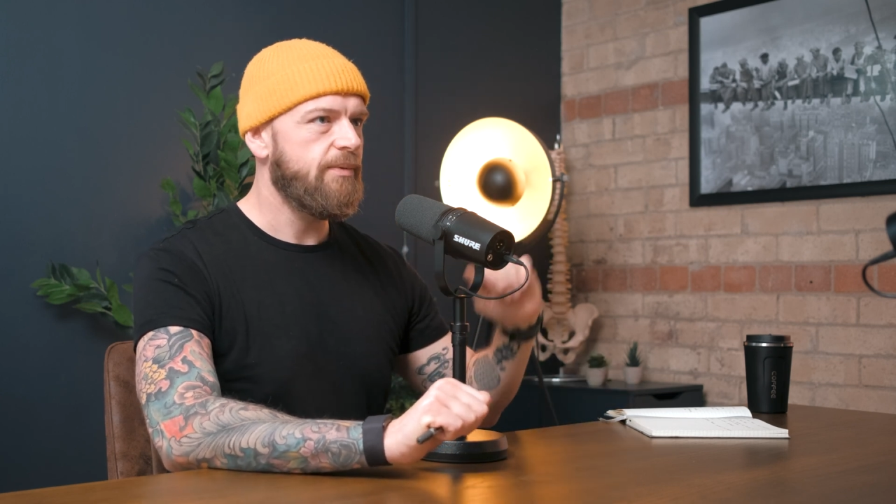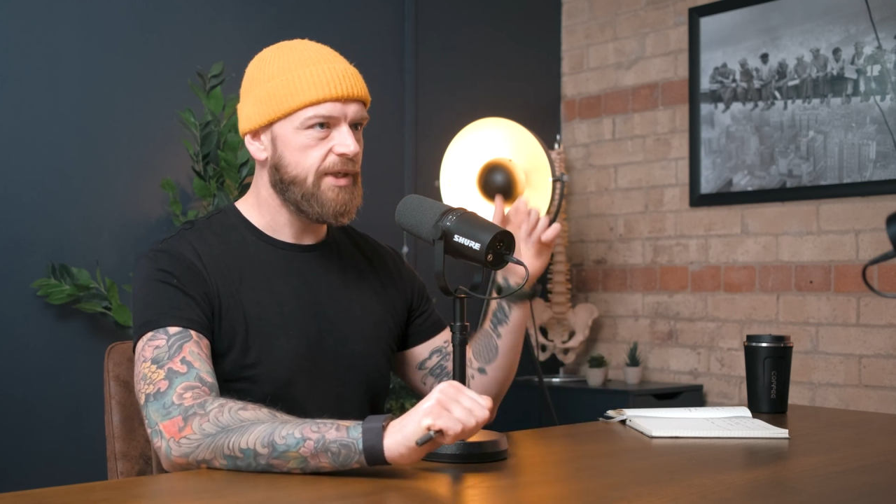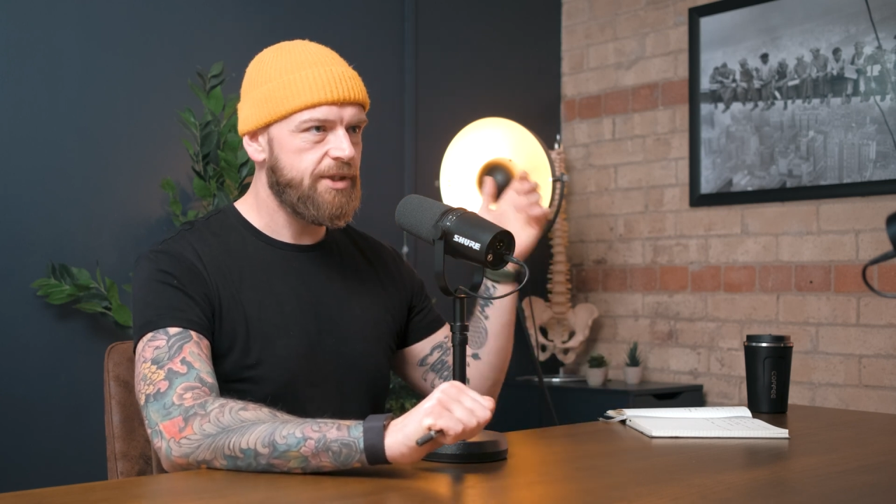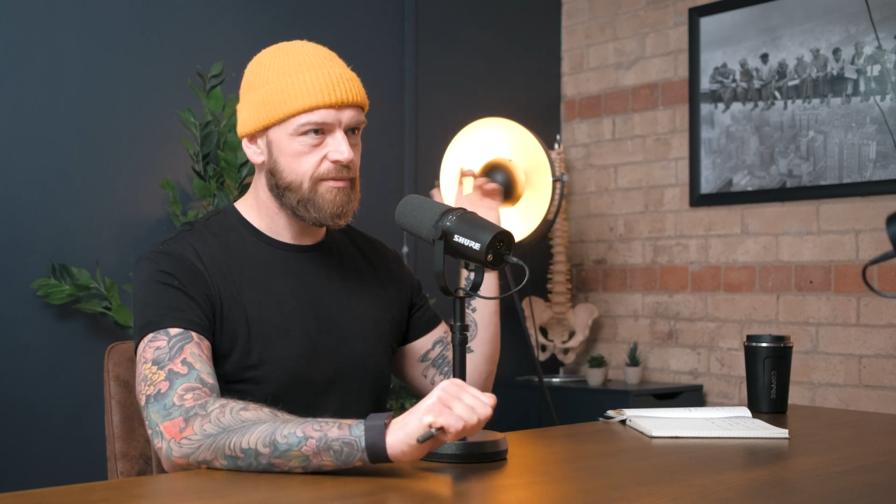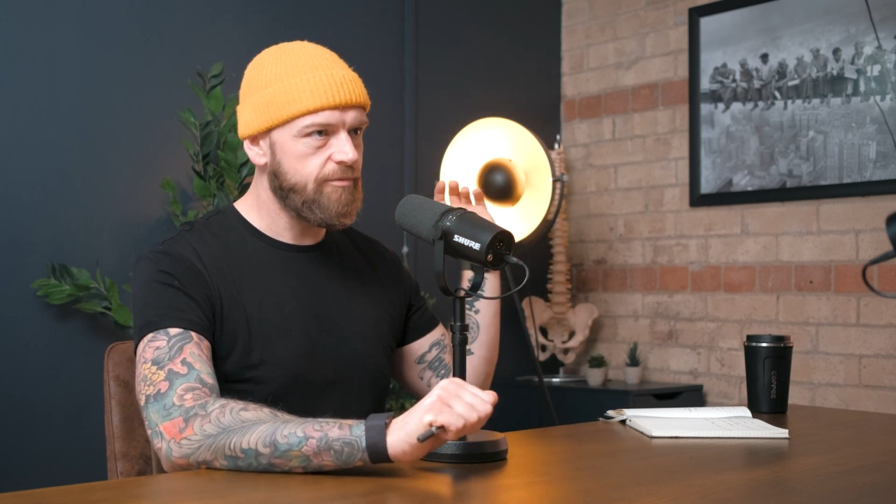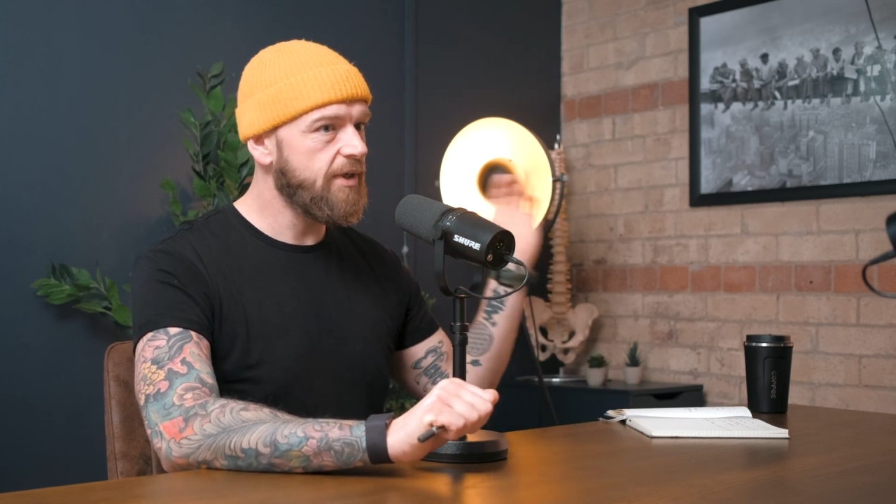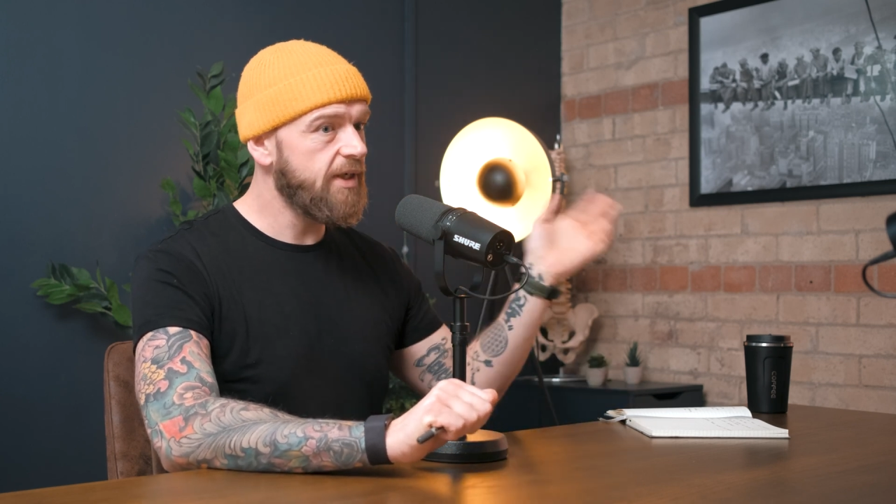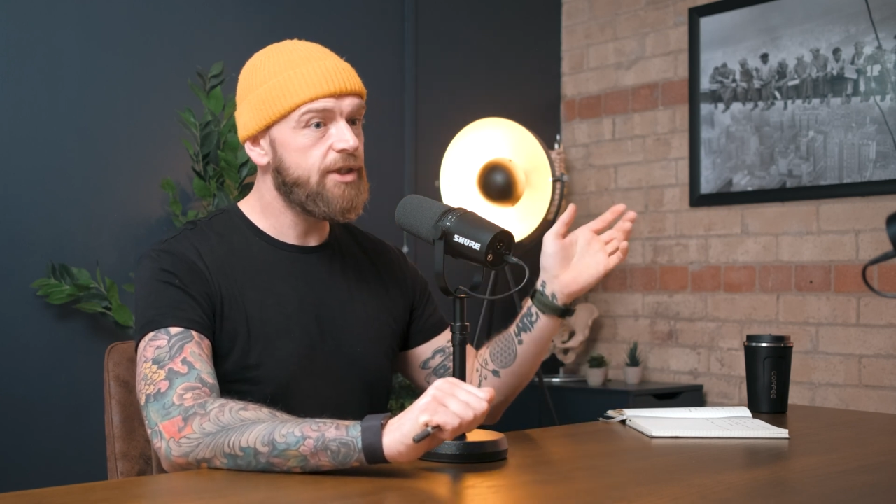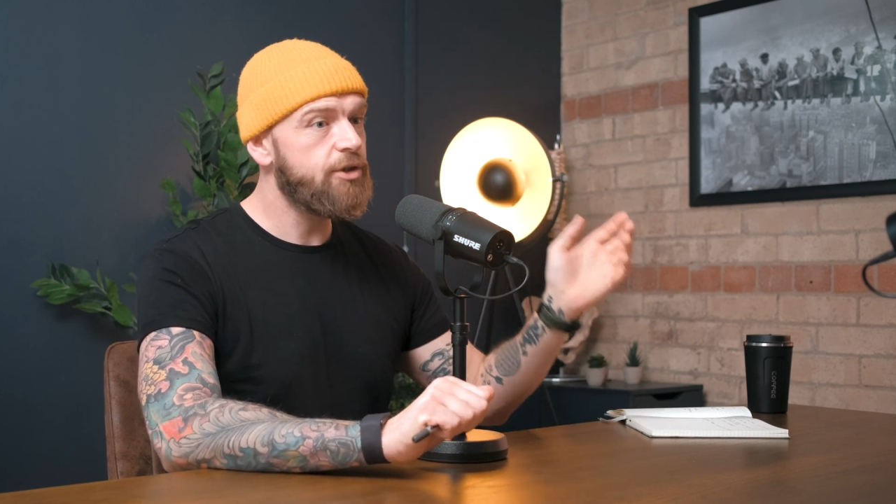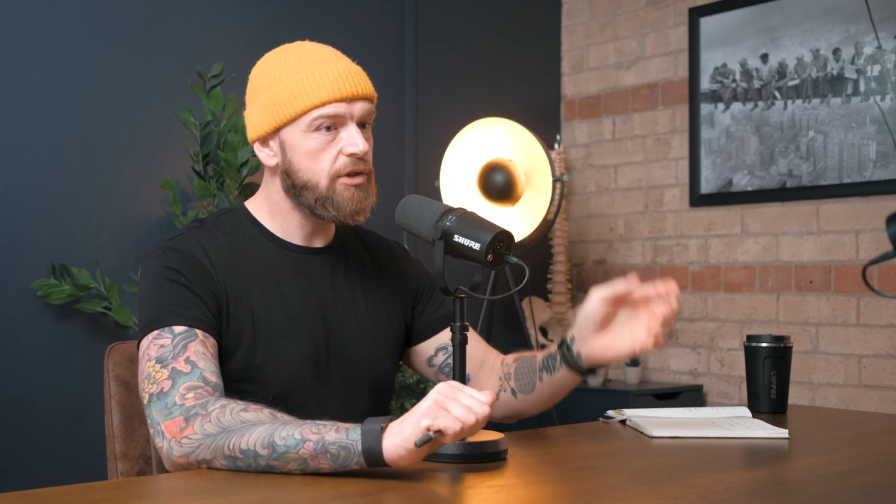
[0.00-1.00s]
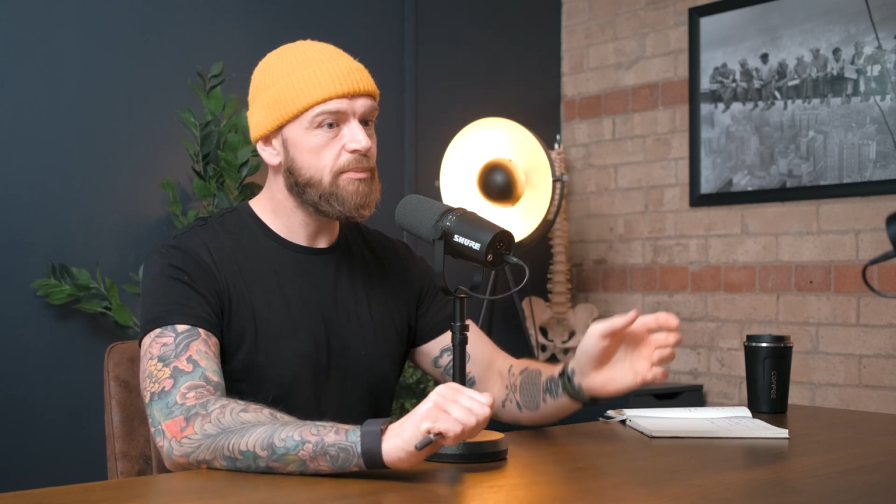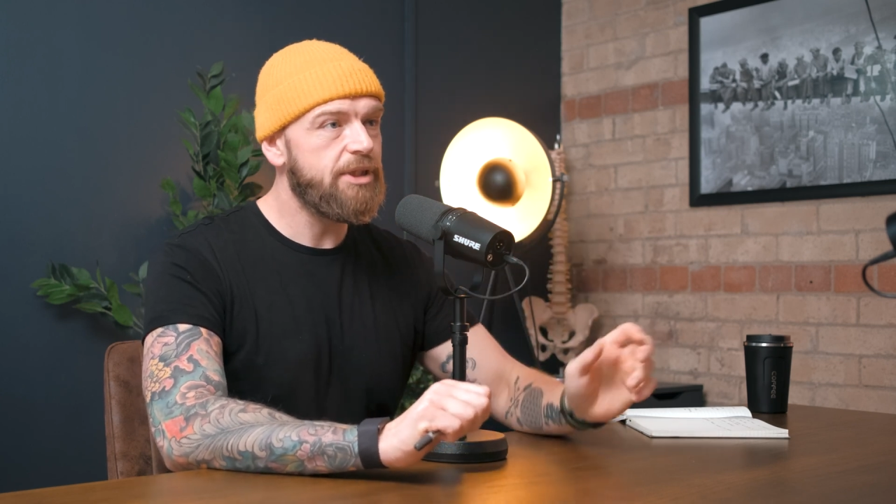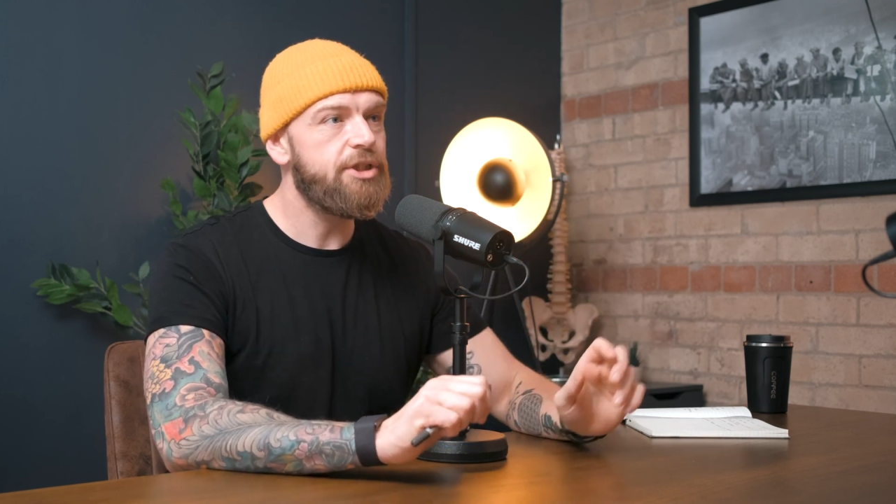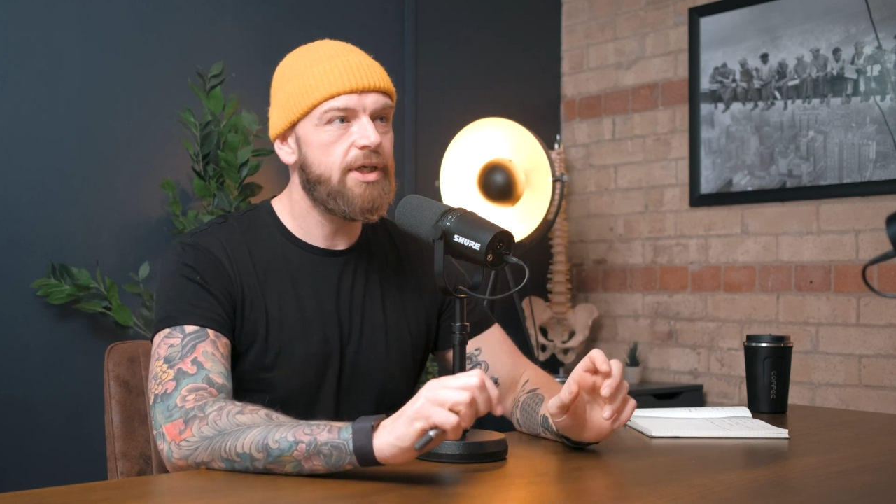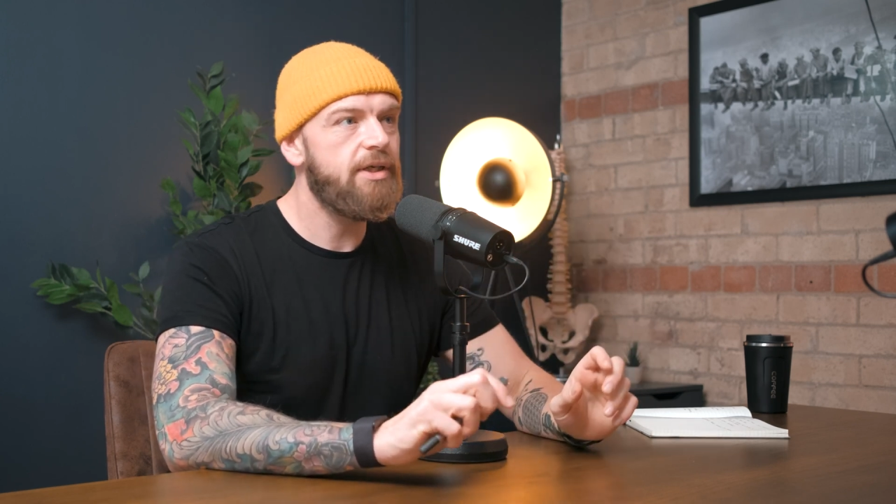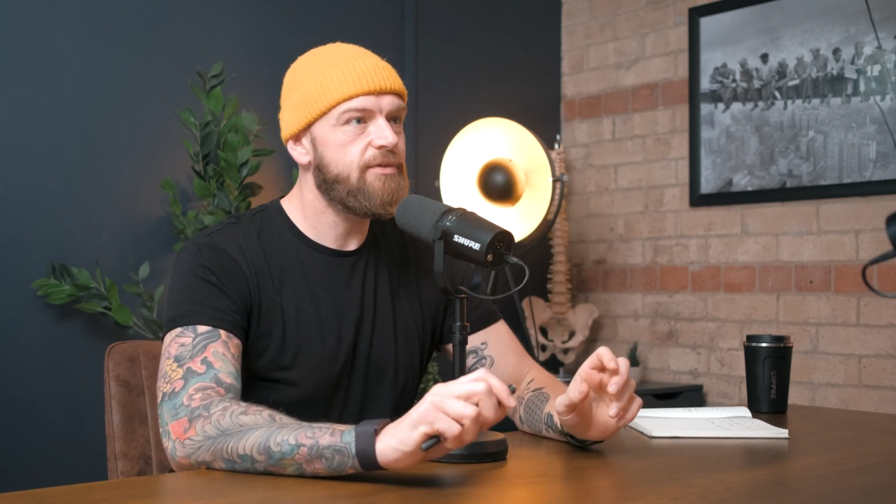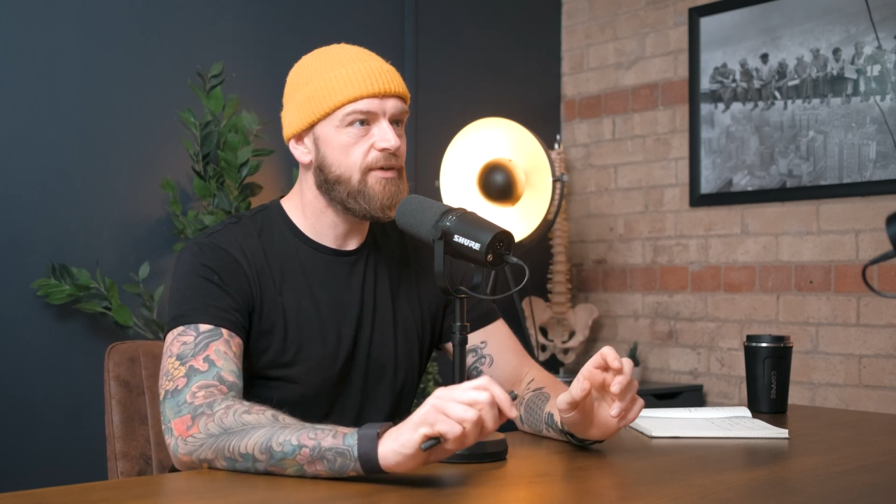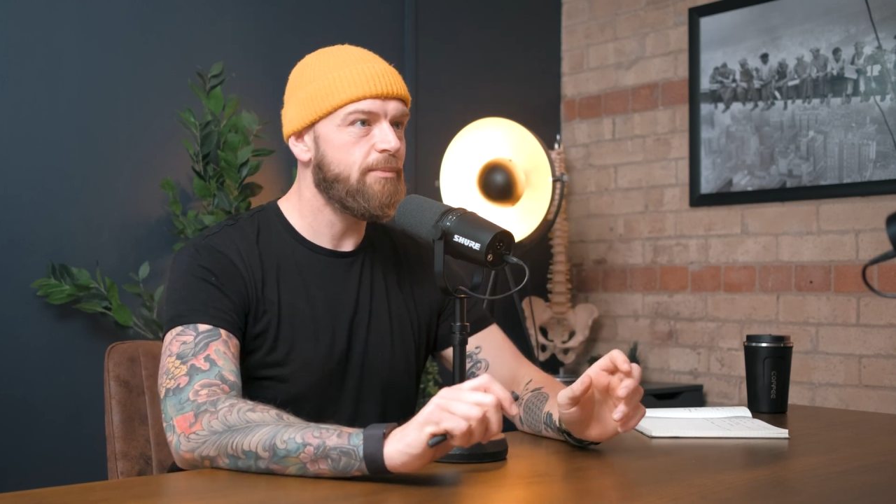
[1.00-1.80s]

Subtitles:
which really should have been charged for